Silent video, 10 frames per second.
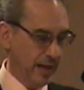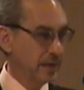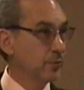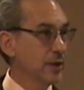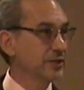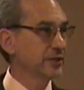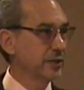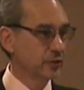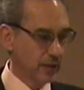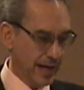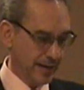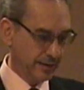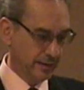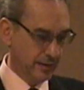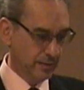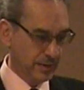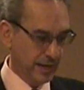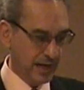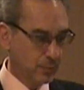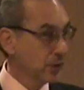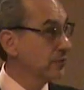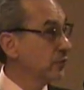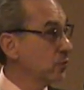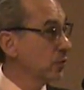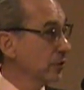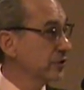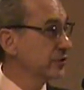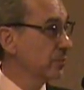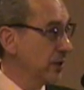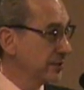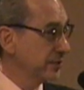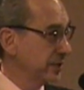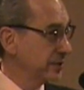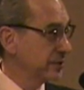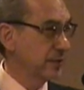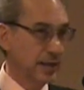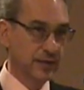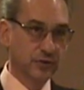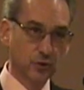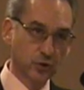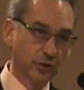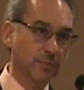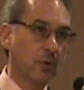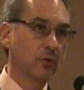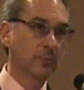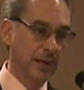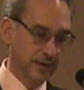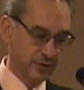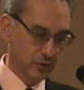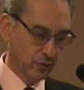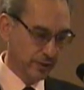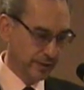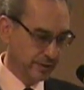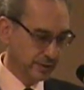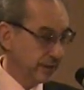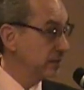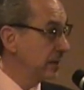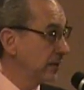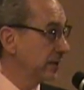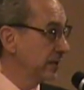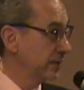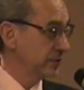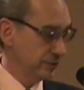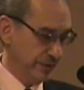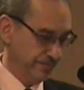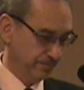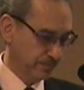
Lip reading: And President Grant became one of the worst presidents, as usually polled by historians, in American history.